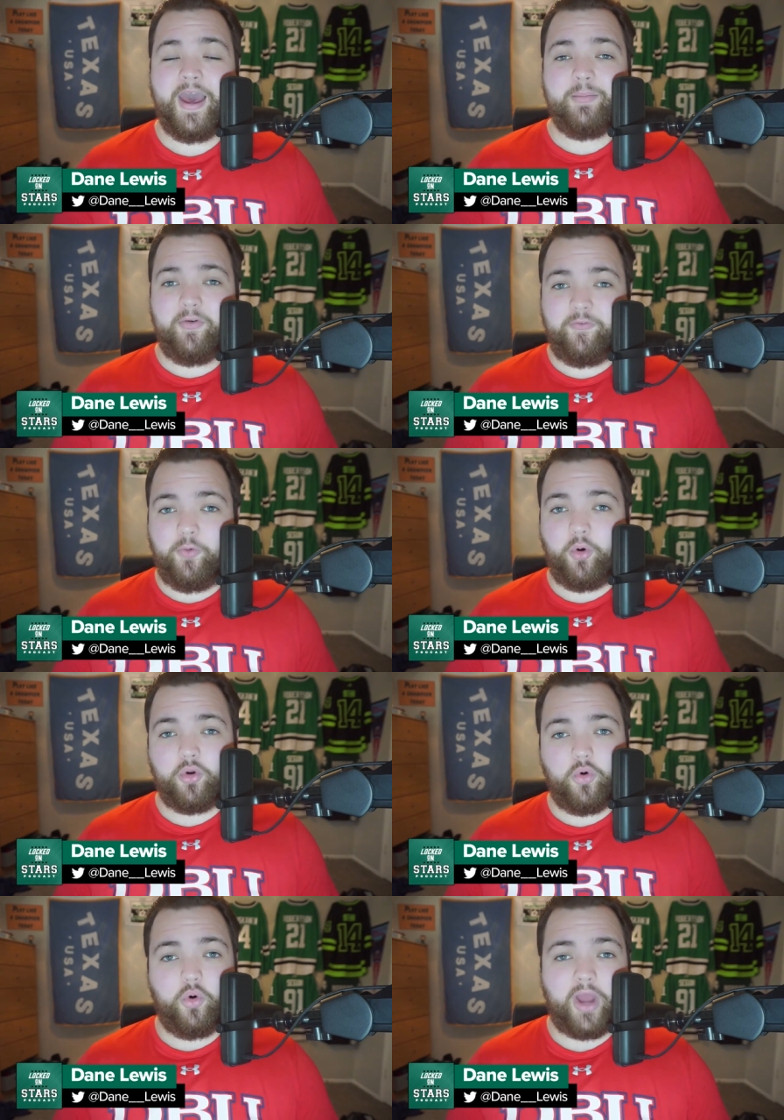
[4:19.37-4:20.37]
before
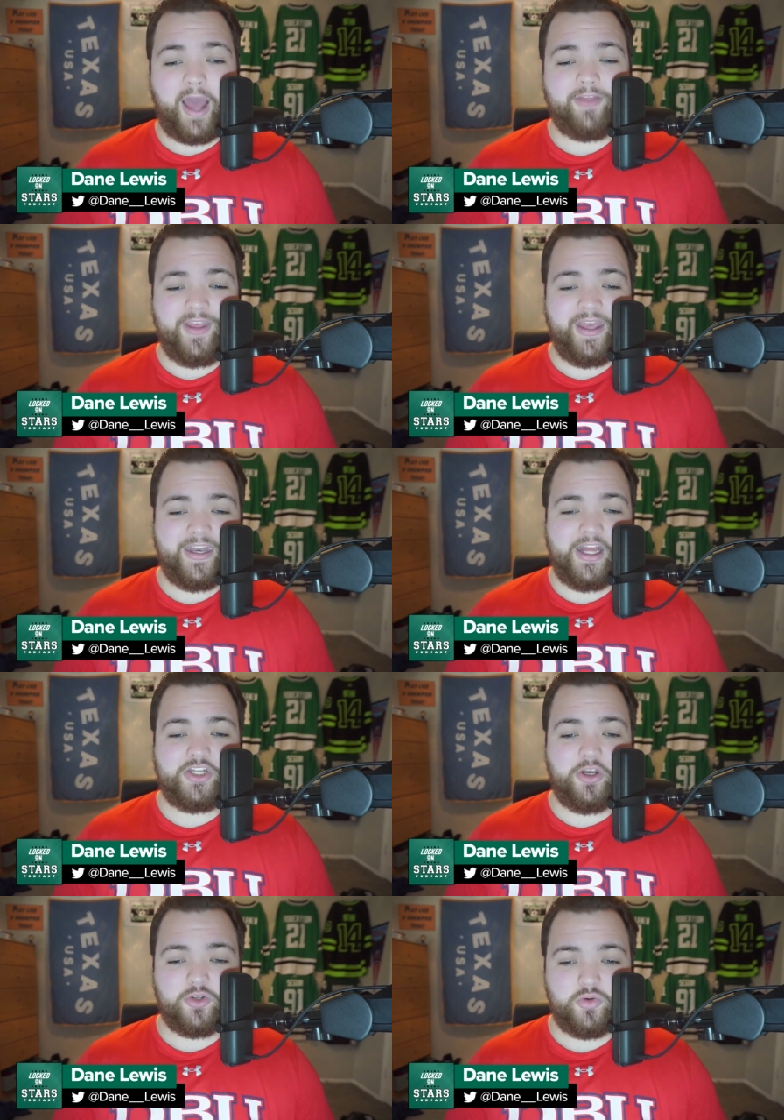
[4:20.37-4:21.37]
or at the
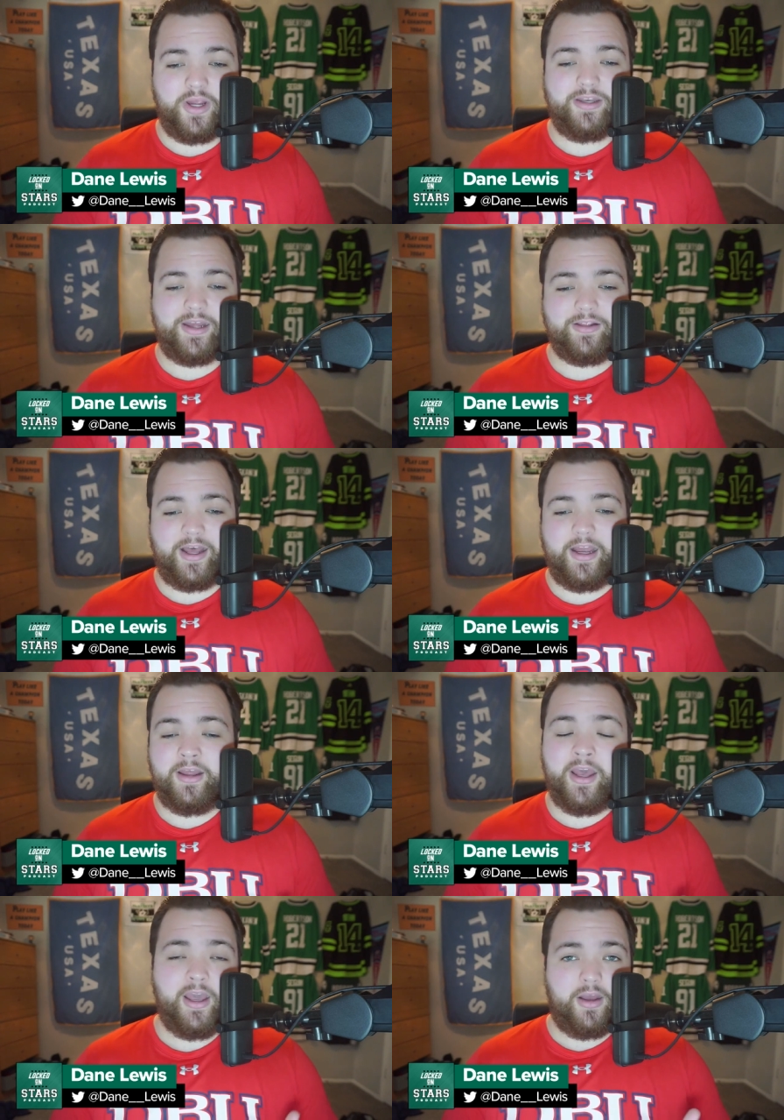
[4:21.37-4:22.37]
NHL trade deadline
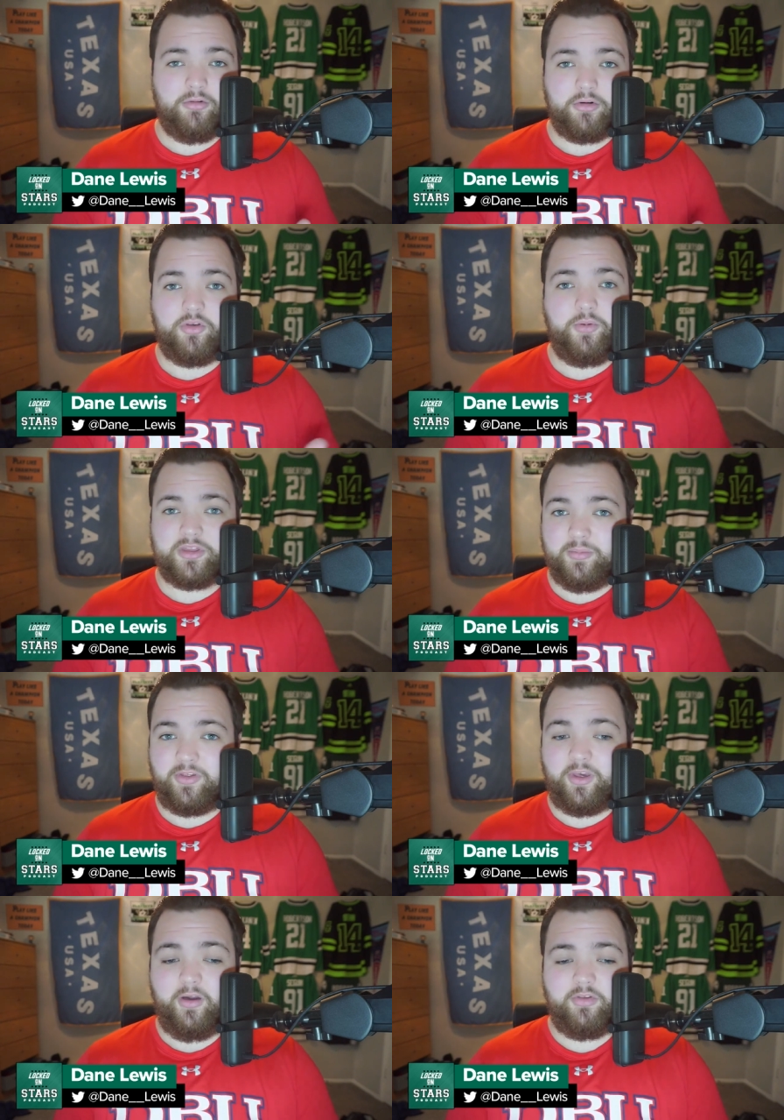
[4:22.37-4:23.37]
in order to put
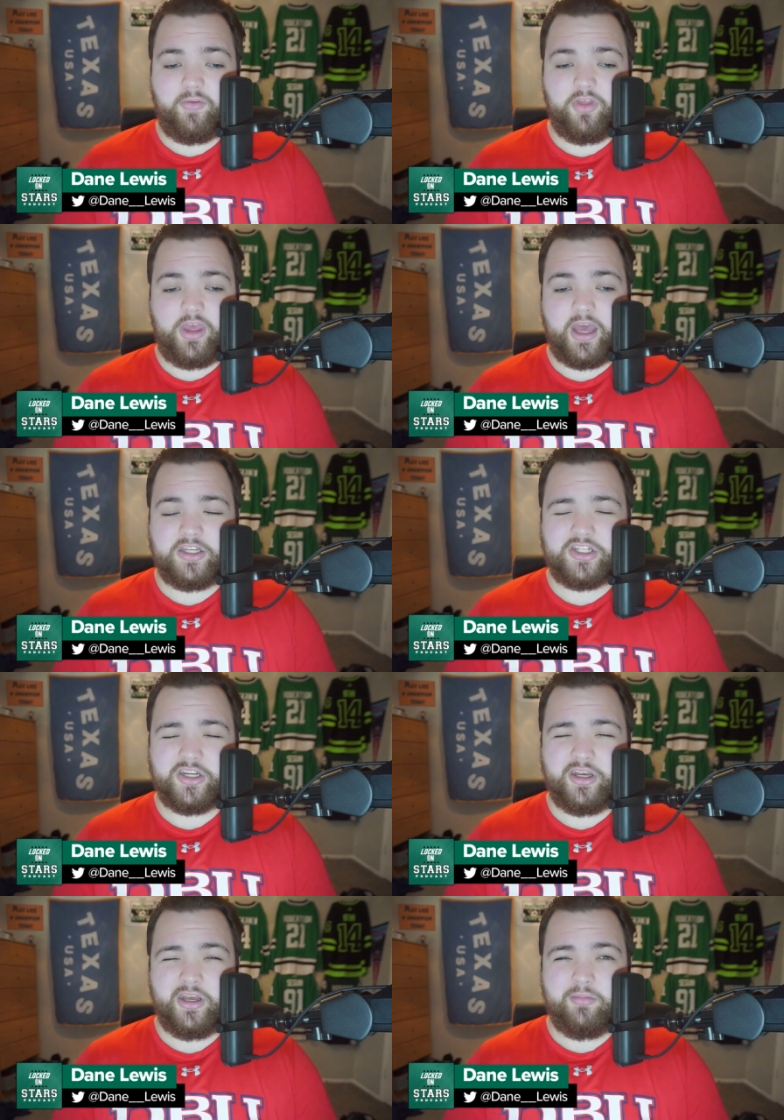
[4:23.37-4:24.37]
themselves over the edge.
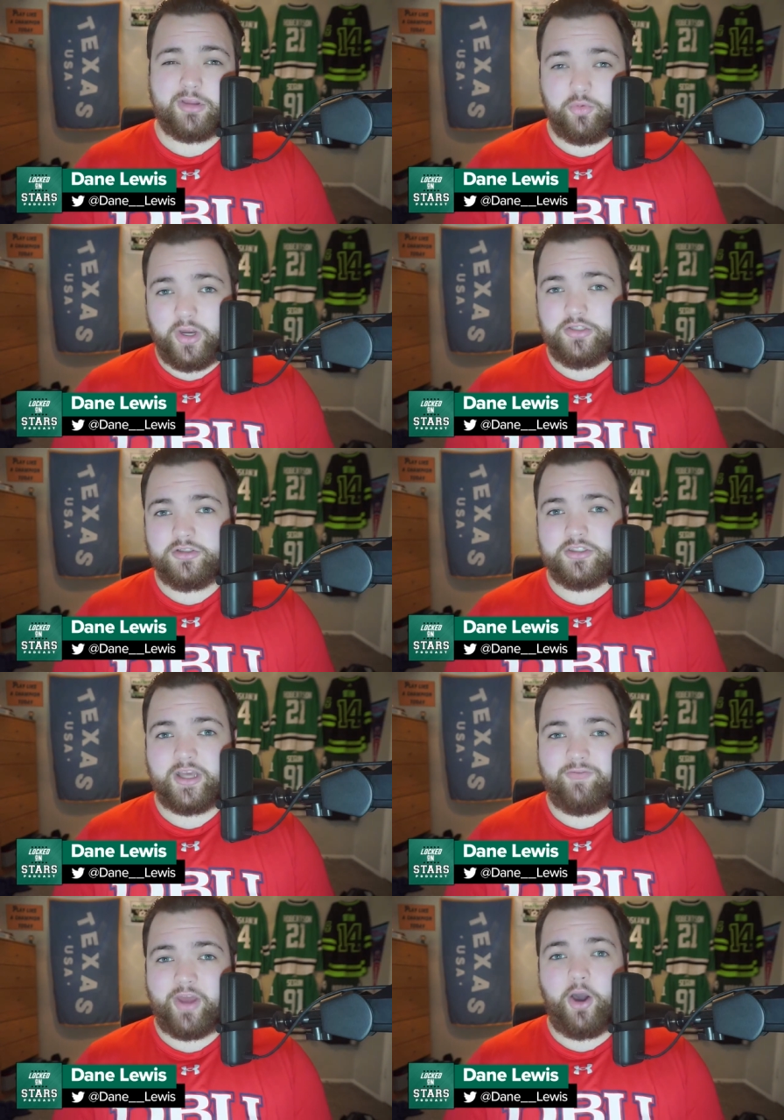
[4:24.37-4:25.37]
But the Rangers
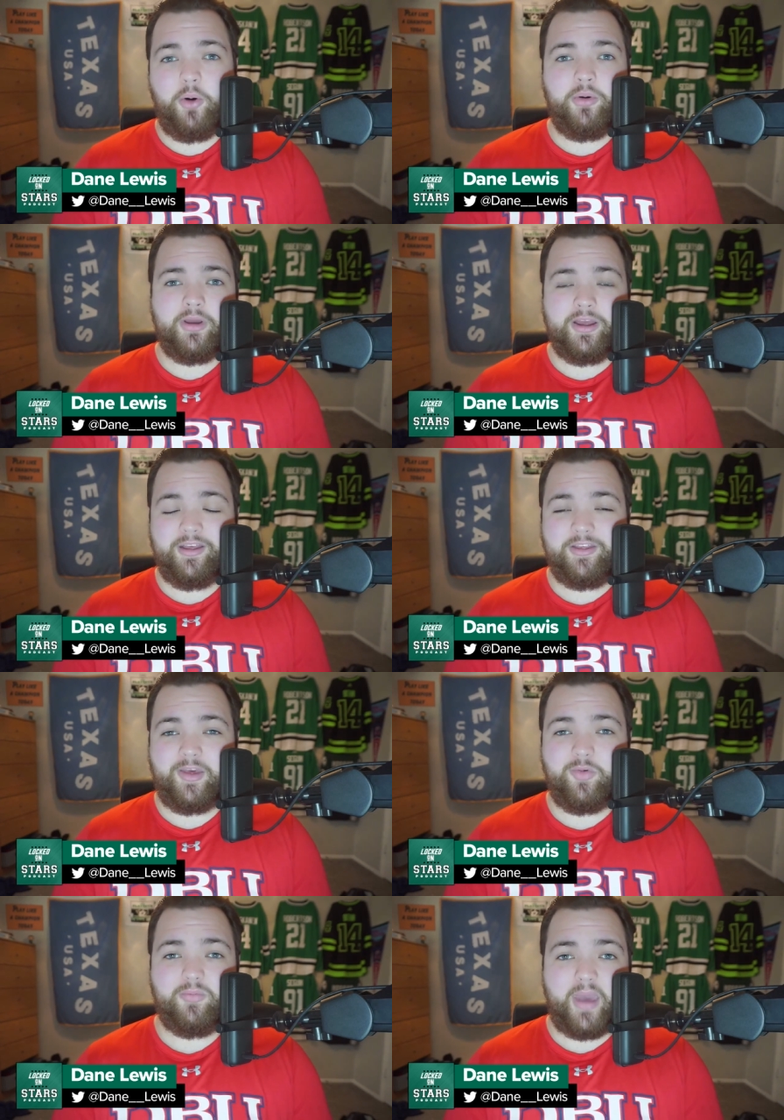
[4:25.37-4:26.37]
have now, it
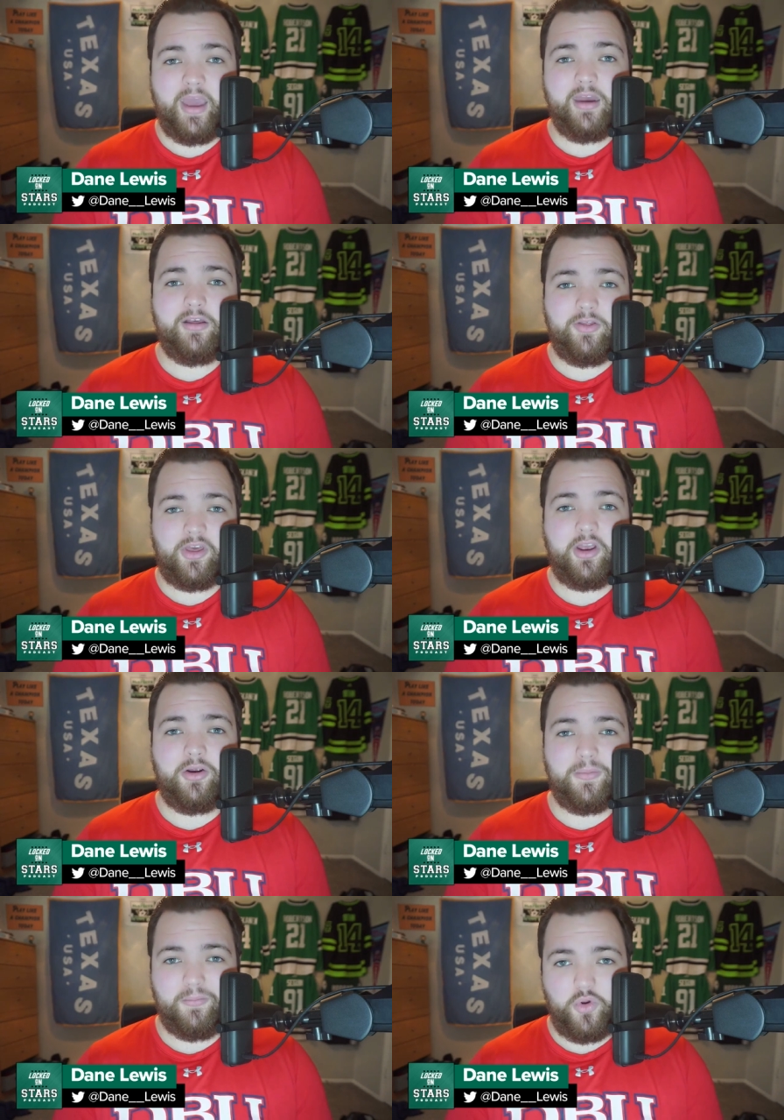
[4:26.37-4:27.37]
seems, made
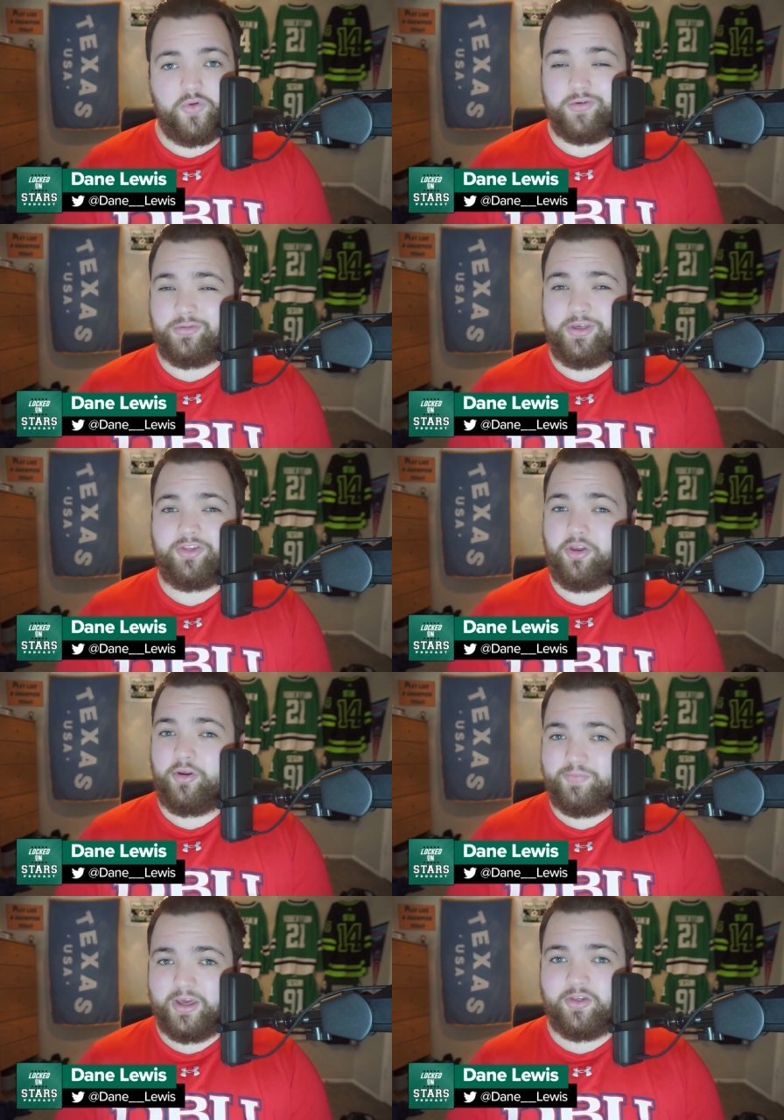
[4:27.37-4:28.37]
their move, or at least their
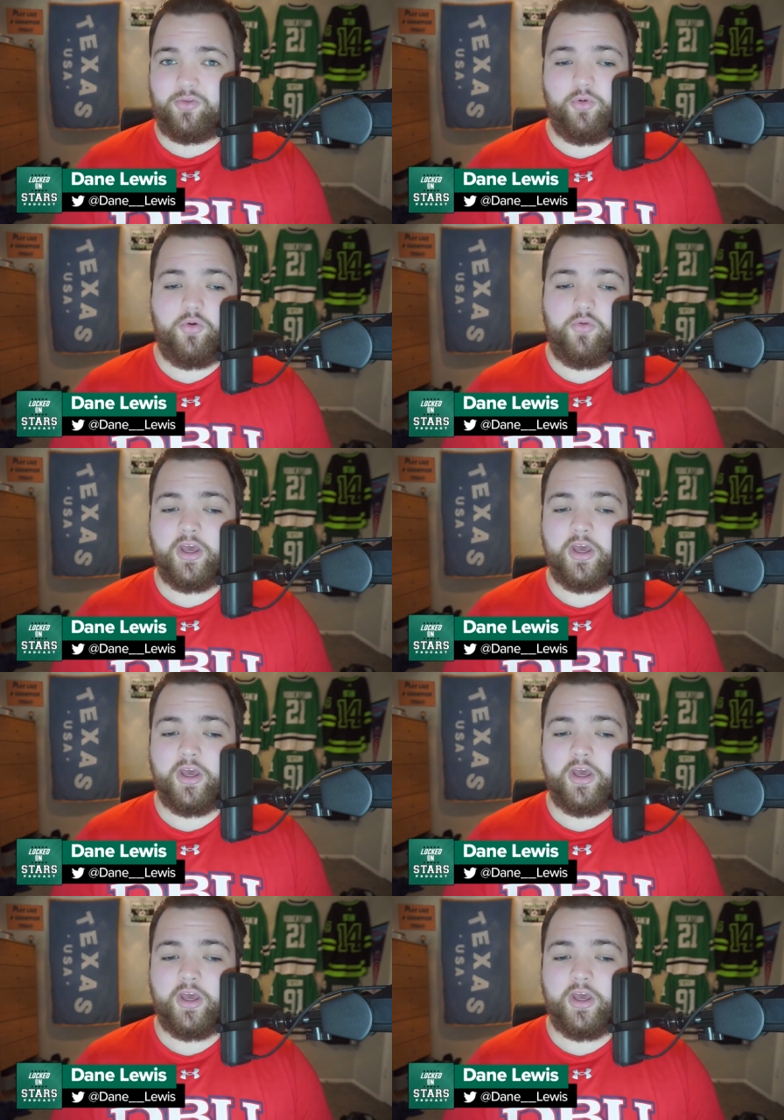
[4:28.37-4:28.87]
biggest move